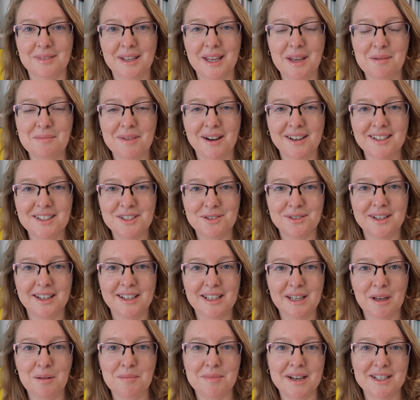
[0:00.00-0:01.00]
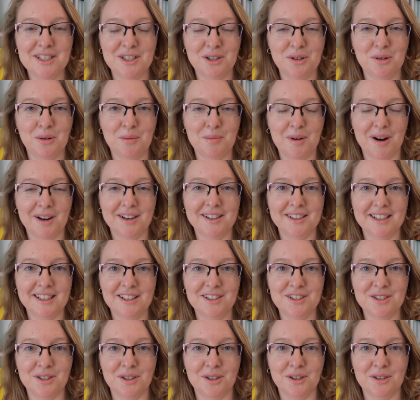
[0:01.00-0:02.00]
In my training, Magical Marketing
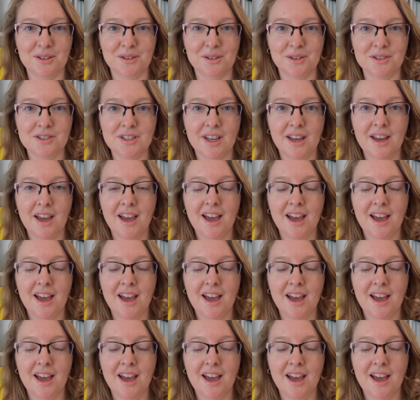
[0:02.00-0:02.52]
Circles,